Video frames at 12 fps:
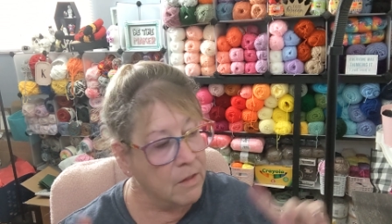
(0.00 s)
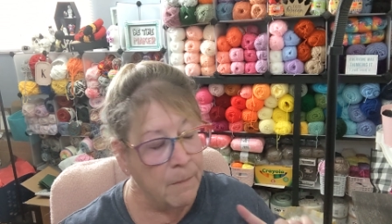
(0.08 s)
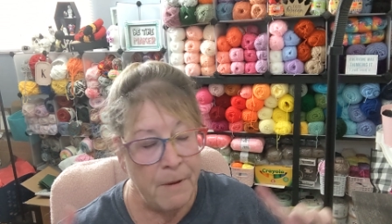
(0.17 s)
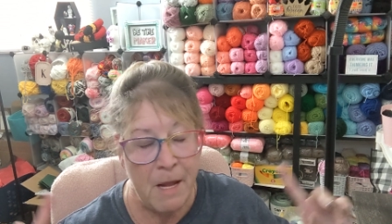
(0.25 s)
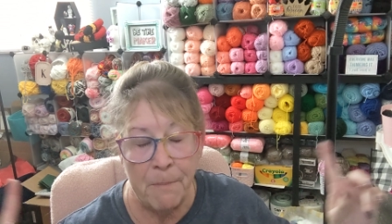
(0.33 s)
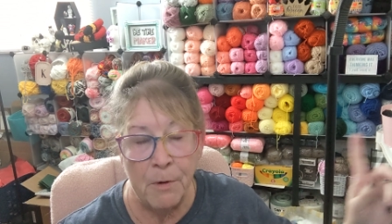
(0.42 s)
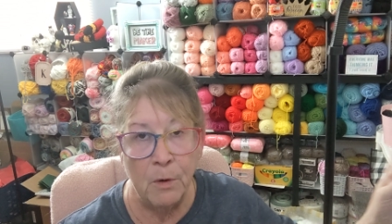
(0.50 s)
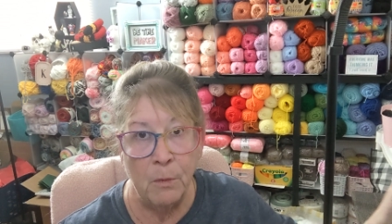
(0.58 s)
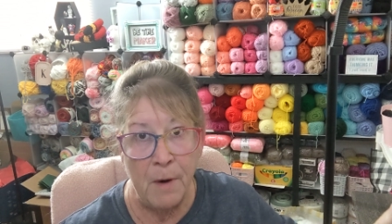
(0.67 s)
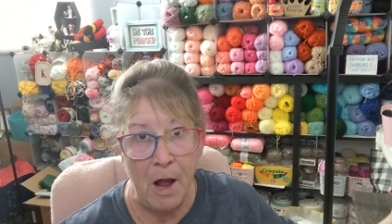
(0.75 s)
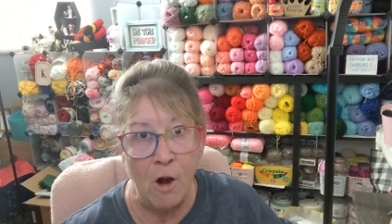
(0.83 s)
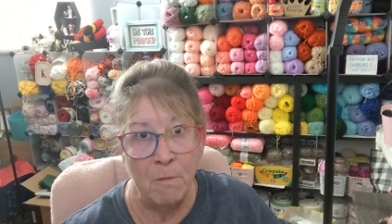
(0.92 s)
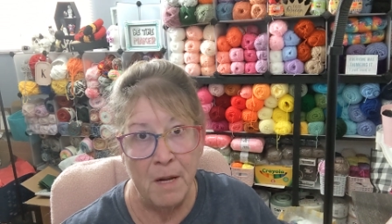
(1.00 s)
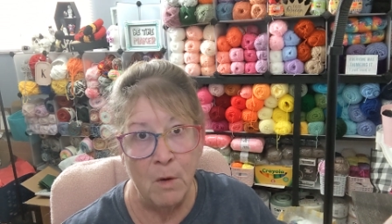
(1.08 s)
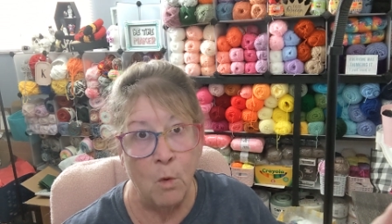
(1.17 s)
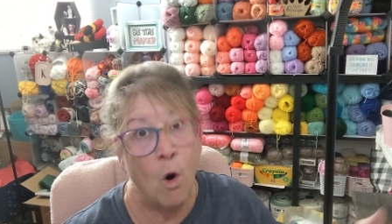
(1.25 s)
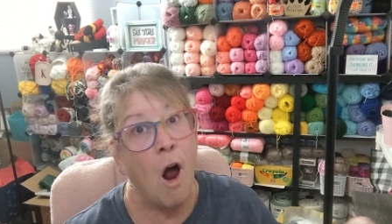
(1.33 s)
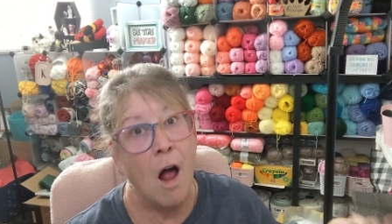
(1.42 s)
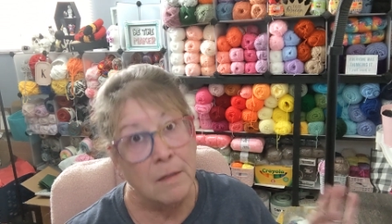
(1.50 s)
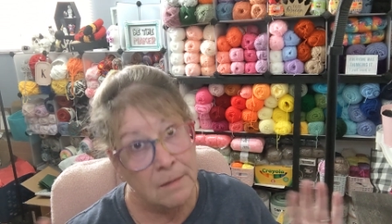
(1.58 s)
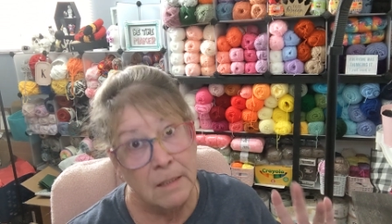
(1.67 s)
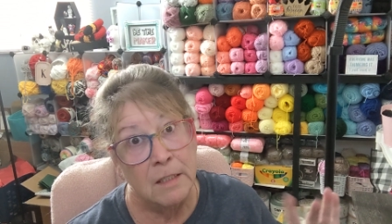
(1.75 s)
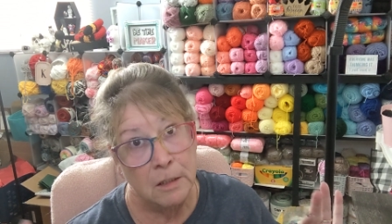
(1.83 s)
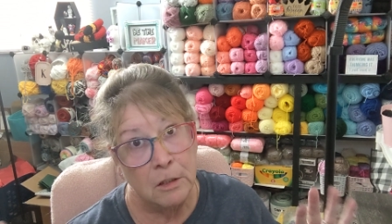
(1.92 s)
The people around me were a
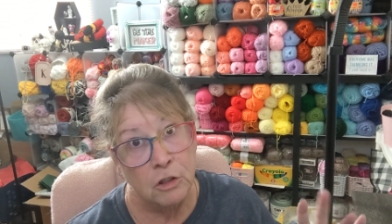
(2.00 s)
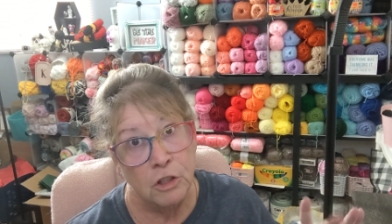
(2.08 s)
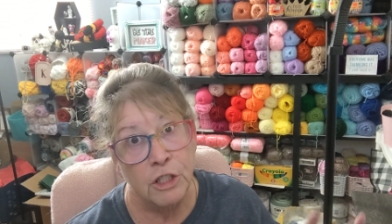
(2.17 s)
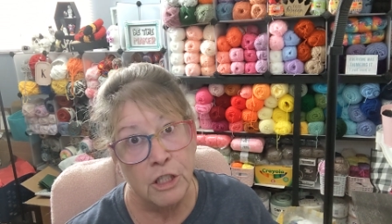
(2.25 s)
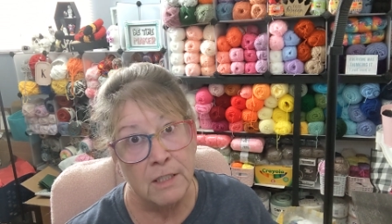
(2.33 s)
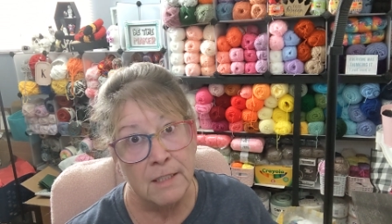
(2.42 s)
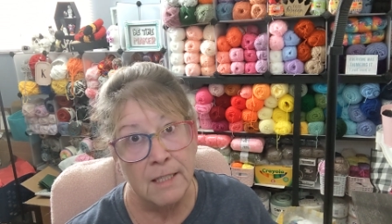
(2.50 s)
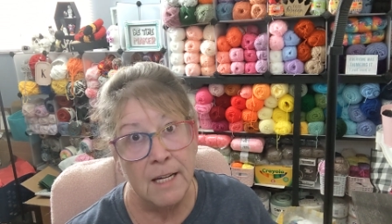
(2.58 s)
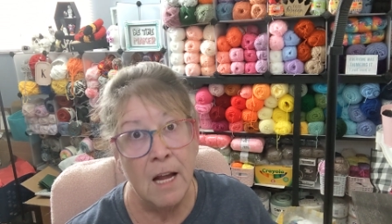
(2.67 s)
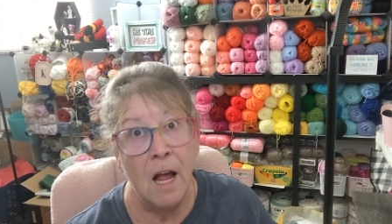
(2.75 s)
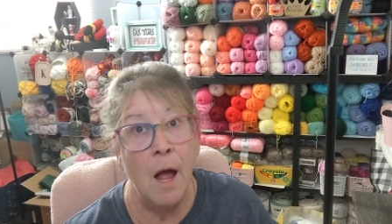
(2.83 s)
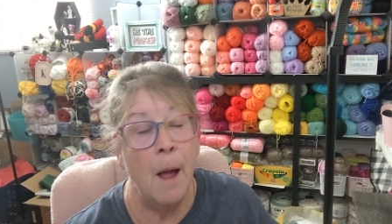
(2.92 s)
little chilly,